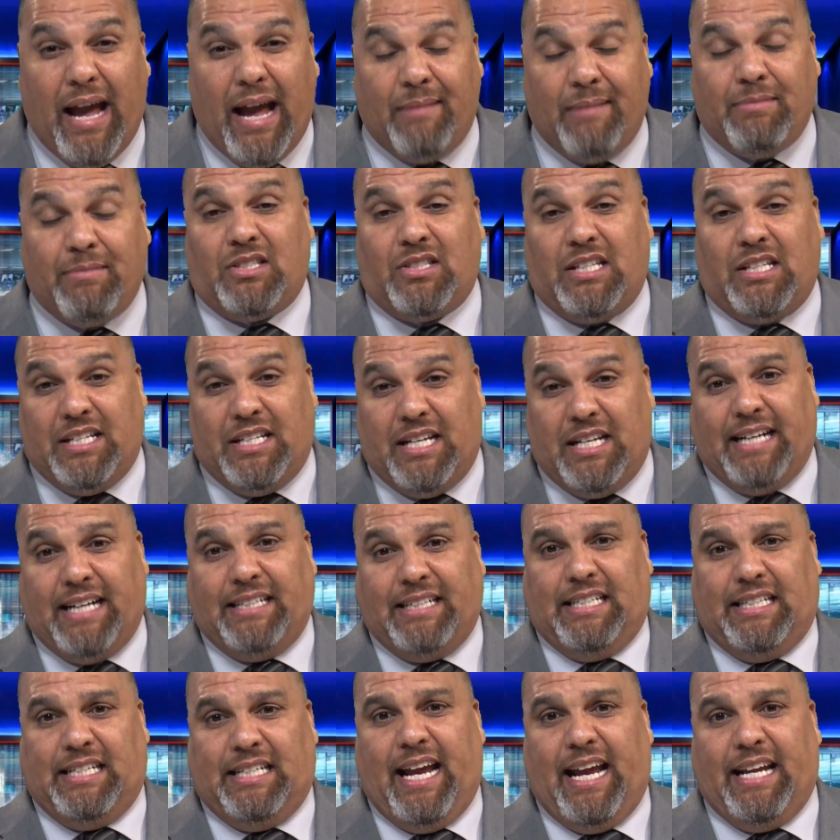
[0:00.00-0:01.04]
amnesty in the
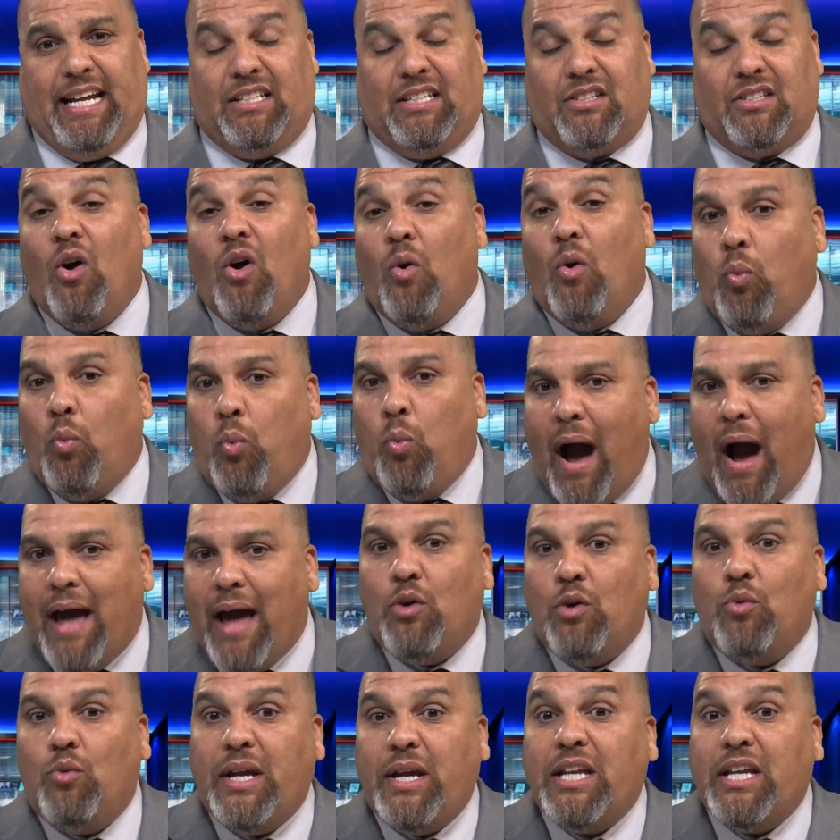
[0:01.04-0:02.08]
1980s. Why
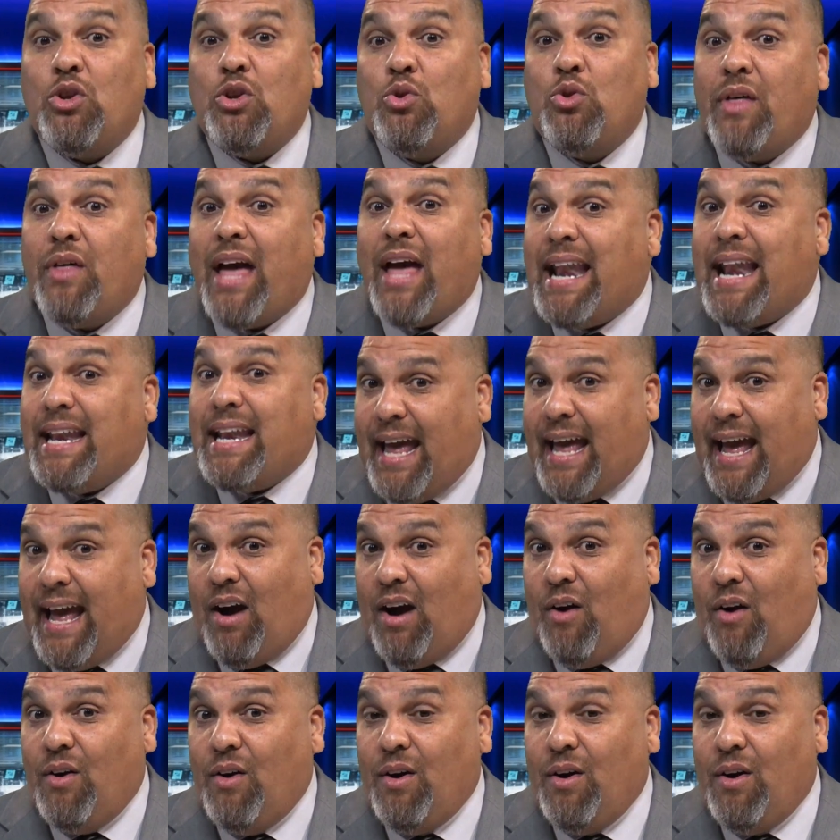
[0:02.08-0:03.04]
don't we do that now?